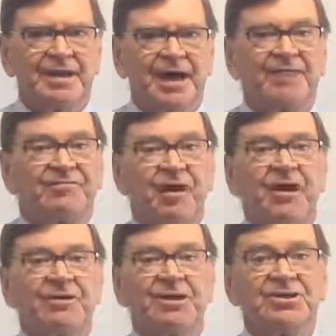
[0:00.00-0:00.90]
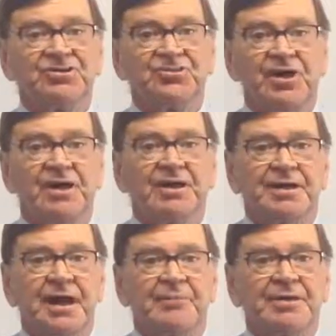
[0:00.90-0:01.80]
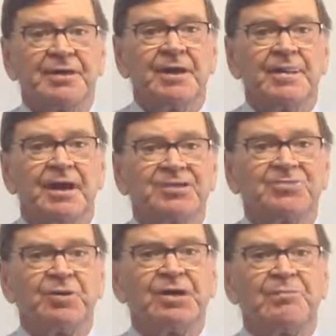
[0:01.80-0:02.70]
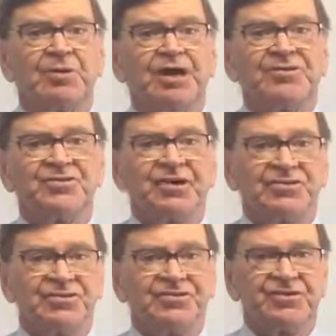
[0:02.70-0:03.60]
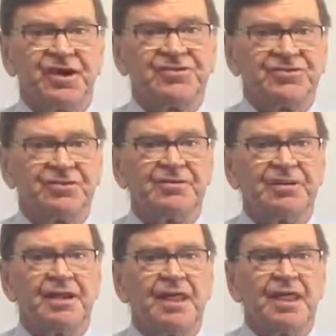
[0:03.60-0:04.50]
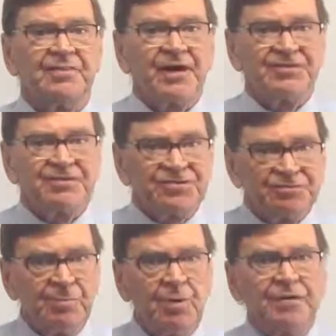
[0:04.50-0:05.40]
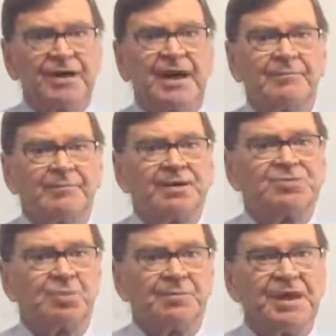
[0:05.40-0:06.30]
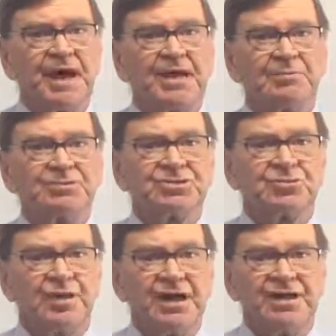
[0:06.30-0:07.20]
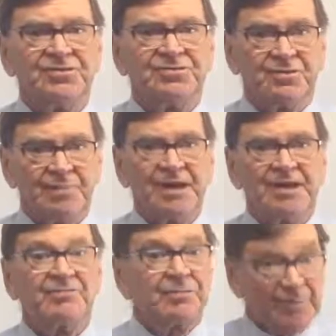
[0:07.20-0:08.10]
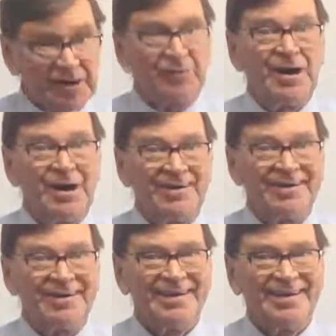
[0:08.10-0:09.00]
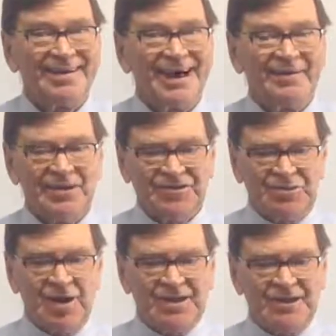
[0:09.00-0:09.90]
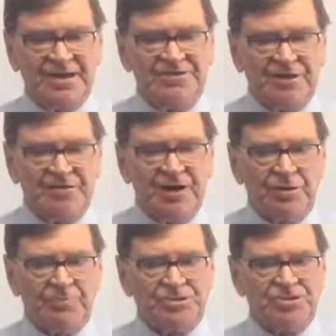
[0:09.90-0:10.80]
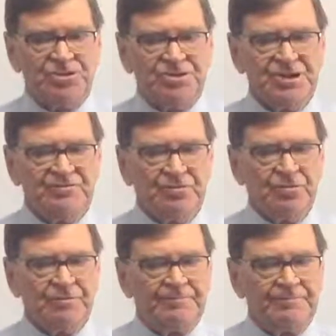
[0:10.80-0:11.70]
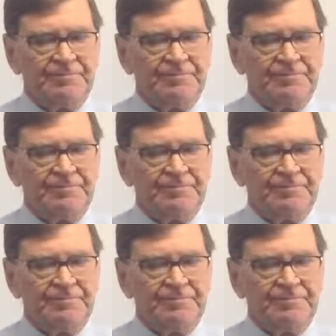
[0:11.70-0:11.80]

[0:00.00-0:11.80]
And finally, an Australian government has put in place legislation that smaller companies will be able to raise money from the crowd. And that's great. It's a great opportunity for them.